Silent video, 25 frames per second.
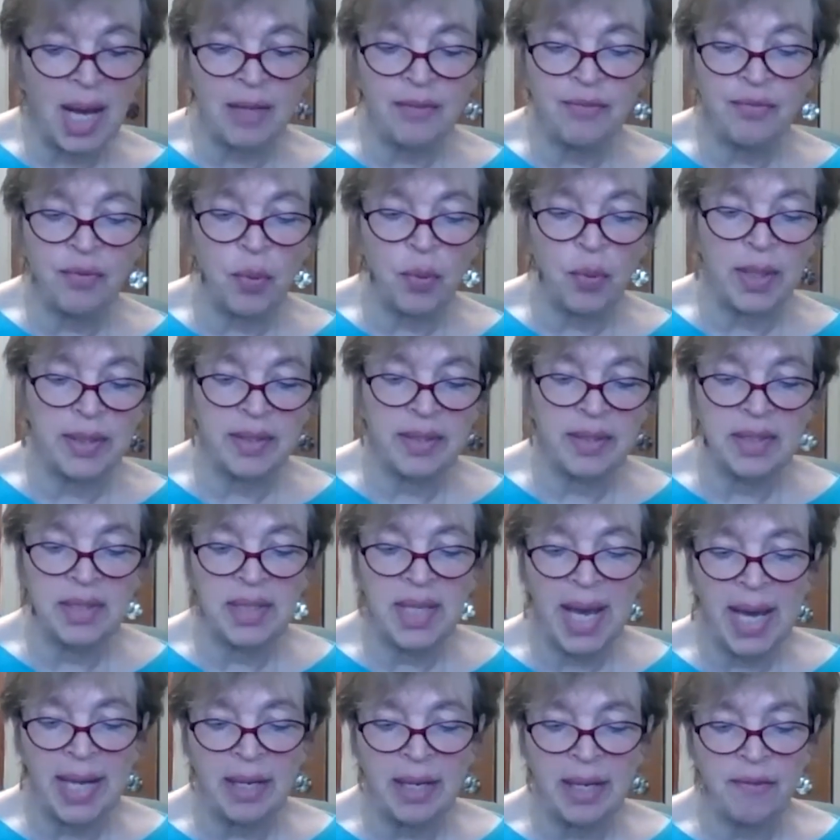not void. The
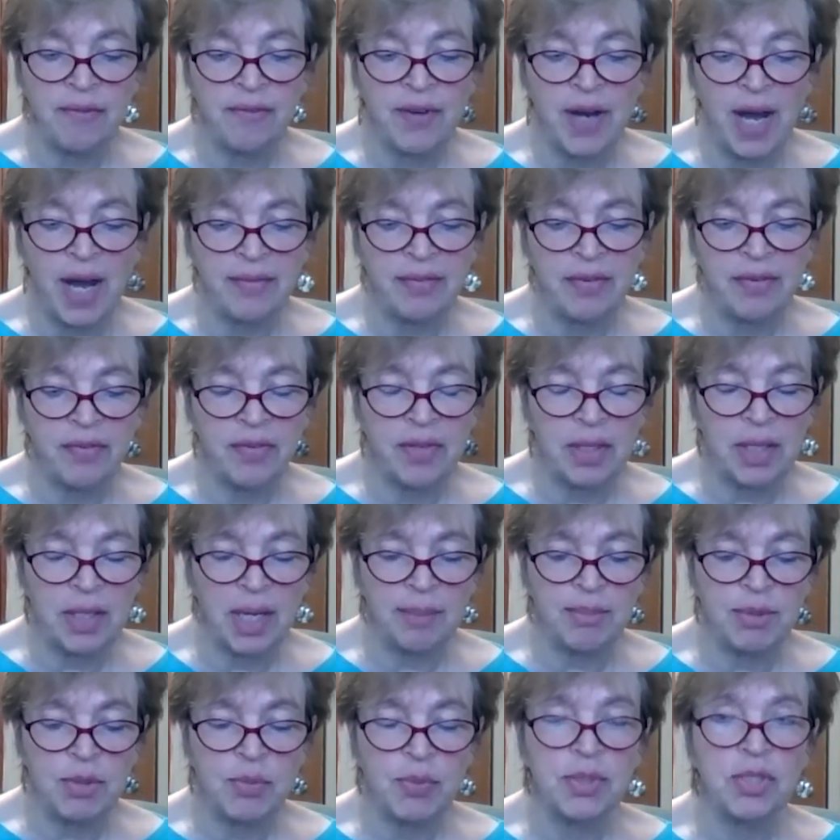10 and 5 of
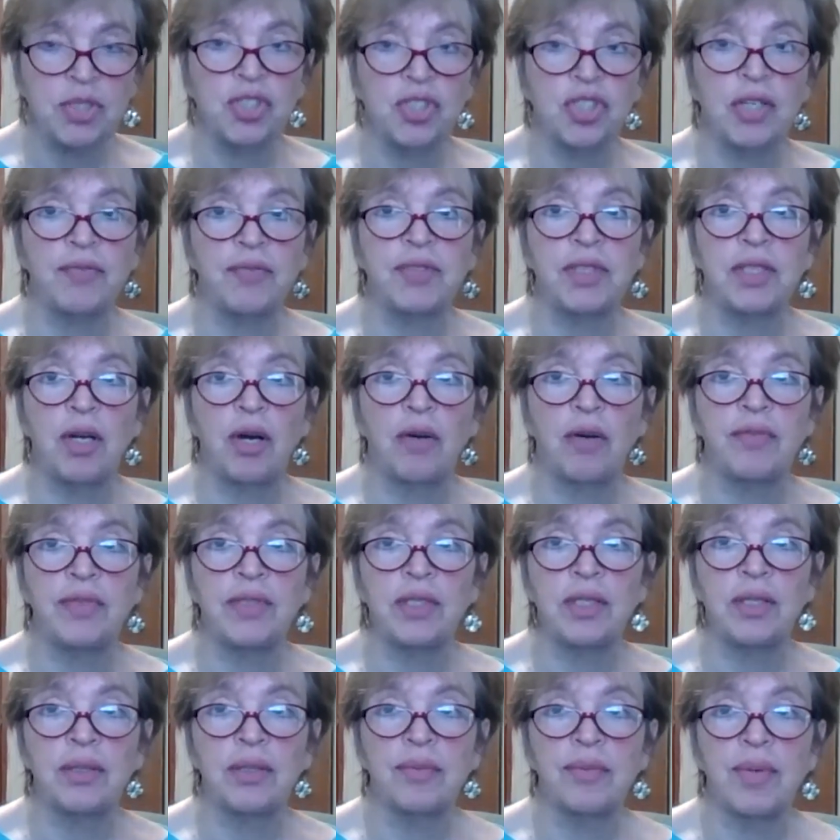clubs was shifted over
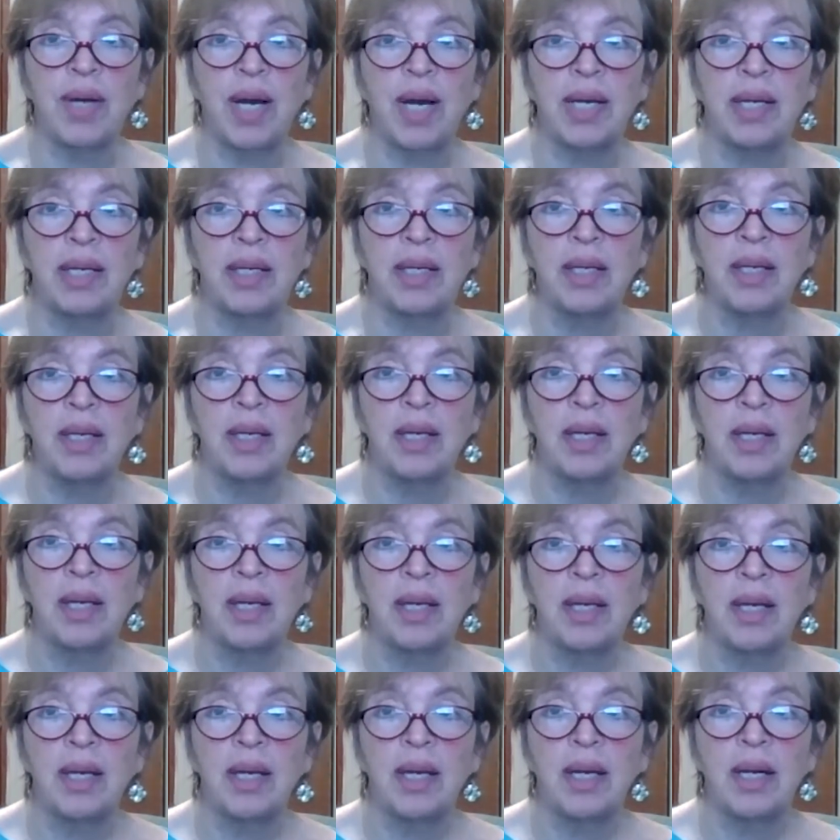to the right.
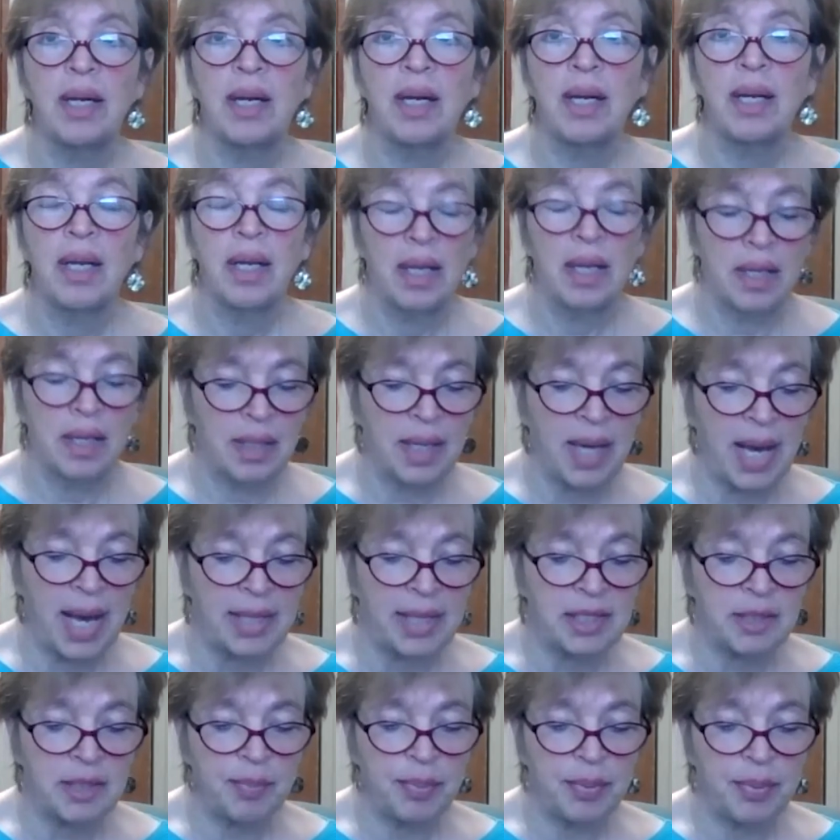Wait,
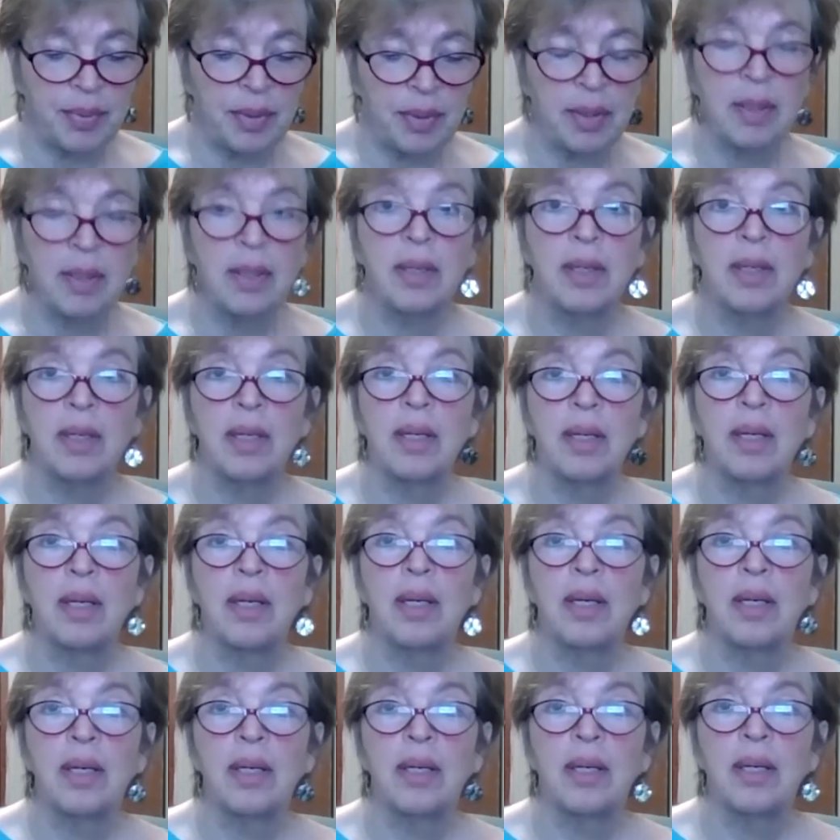South,
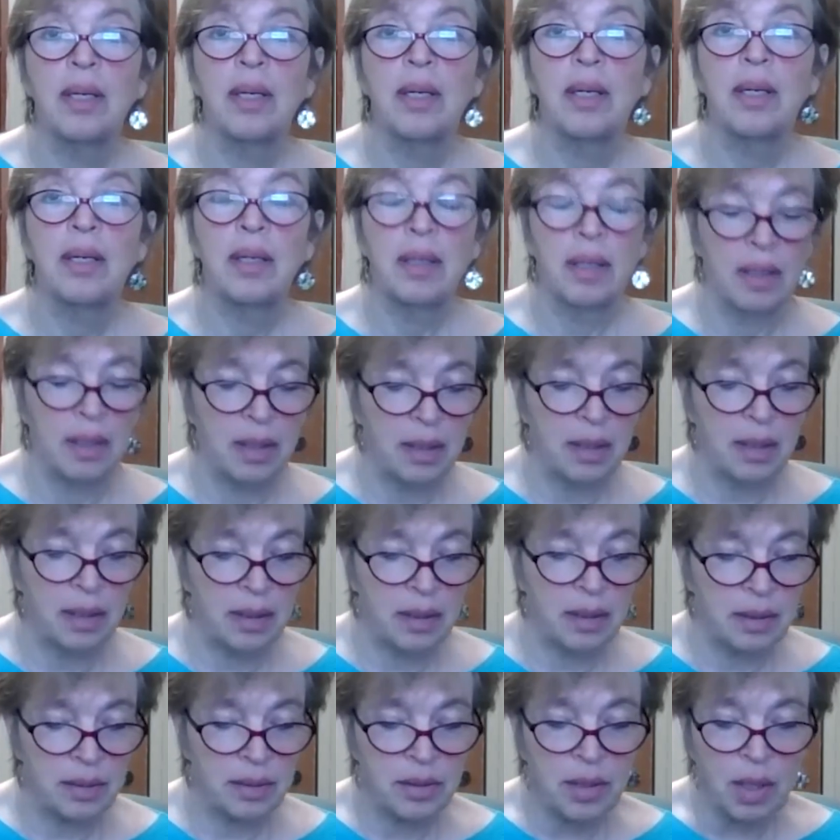South is void in
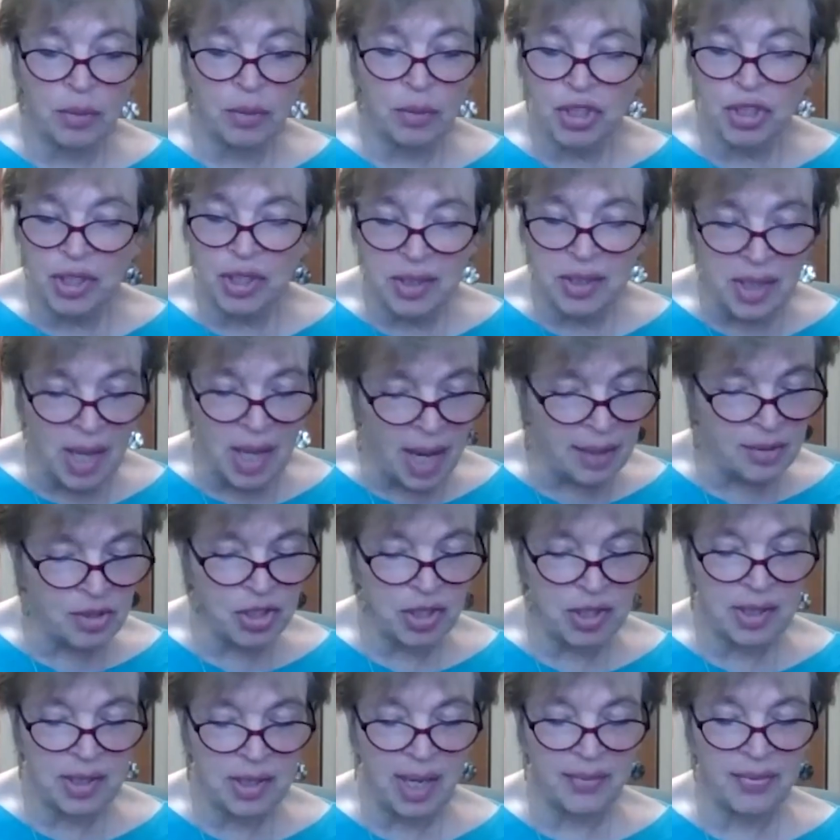clubs. No, she's not.
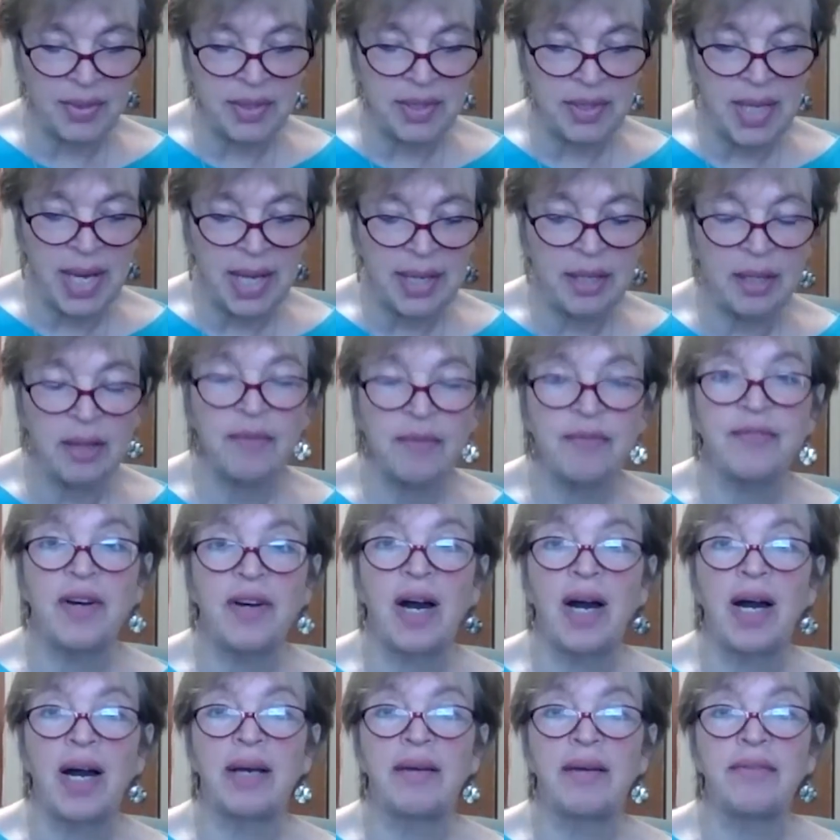She's got the 10 and the
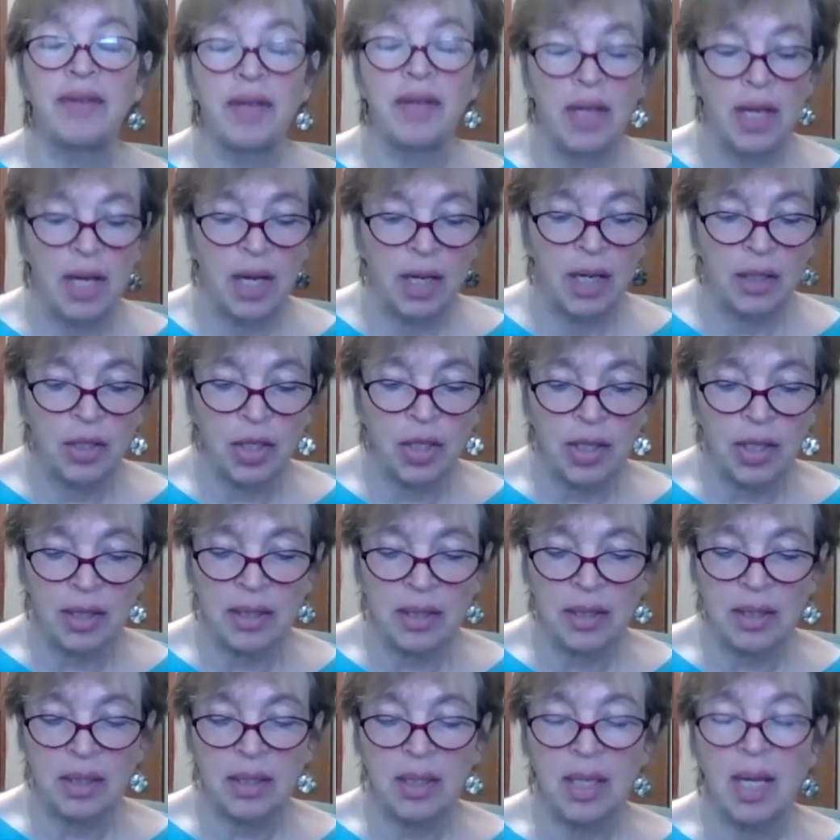5. Look it's
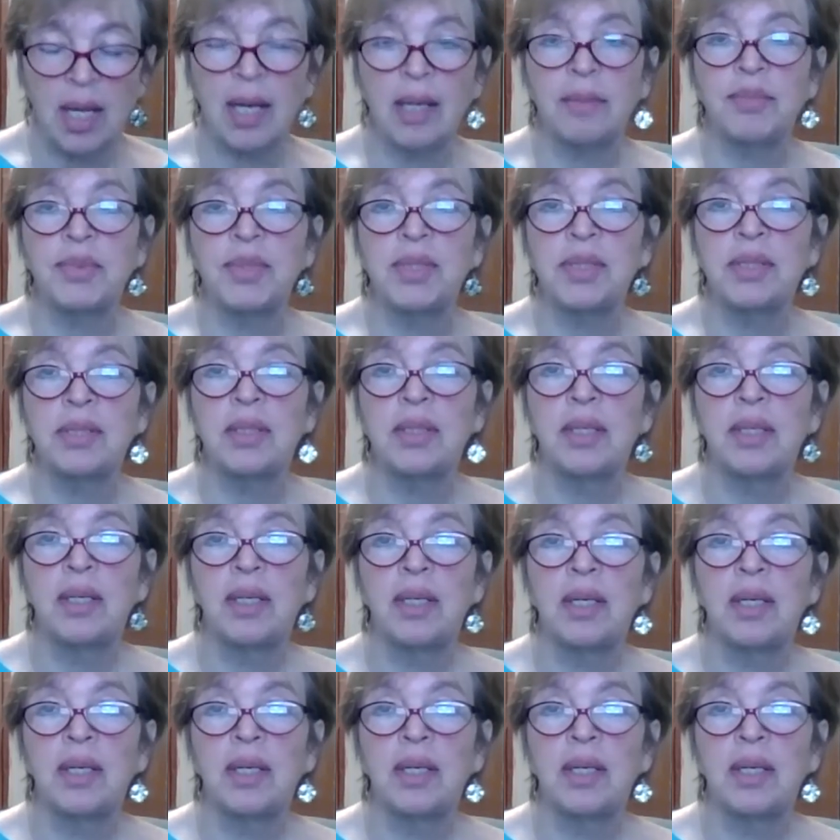at in the, the wrong clubs. place.